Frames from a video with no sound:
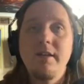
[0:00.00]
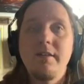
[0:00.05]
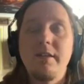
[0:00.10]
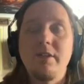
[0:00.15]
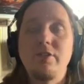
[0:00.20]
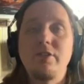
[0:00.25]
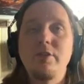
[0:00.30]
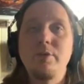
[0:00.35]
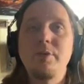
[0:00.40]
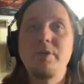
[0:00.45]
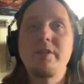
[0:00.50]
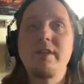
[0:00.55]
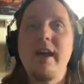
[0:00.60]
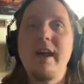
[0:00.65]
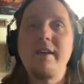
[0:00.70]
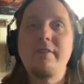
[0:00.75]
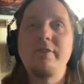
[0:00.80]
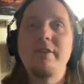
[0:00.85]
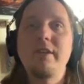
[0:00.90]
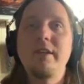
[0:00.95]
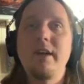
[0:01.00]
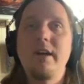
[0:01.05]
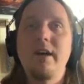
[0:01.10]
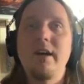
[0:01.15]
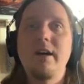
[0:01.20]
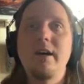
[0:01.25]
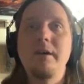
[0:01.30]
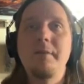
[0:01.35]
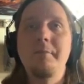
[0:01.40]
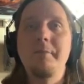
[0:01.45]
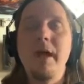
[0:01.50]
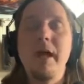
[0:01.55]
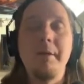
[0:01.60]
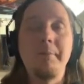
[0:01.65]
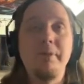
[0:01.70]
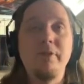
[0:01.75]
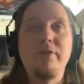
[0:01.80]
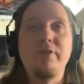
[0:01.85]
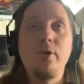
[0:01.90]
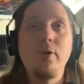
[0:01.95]
that she was having.
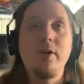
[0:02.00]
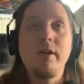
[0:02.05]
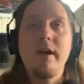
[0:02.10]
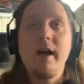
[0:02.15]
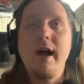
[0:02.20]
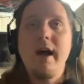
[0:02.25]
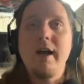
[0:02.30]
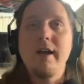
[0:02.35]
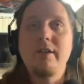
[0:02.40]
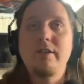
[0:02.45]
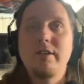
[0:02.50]
And before I